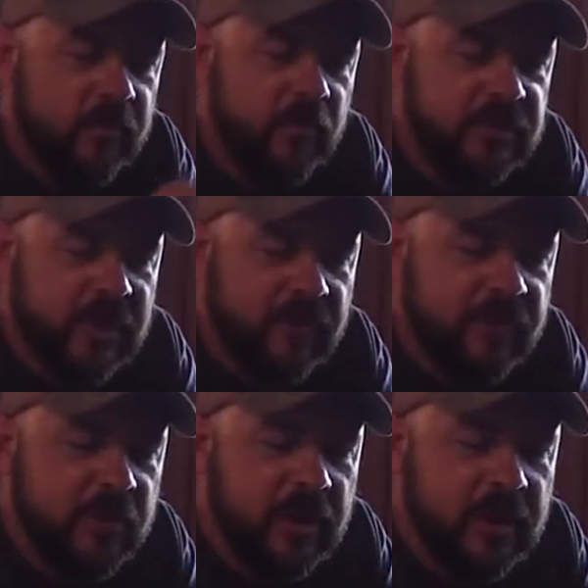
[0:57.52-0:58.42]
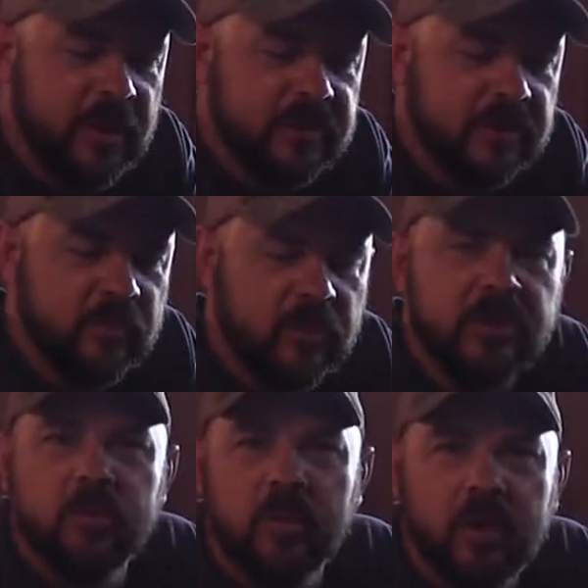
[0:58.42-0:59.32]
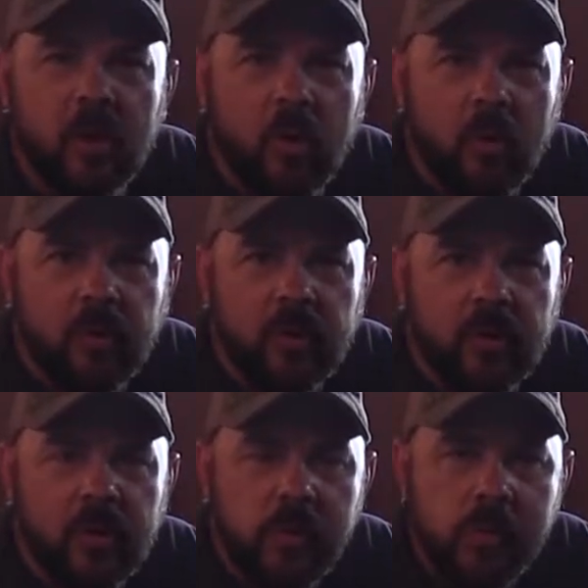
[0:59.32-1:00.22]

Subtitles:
we shot a few arrows and we just want to go over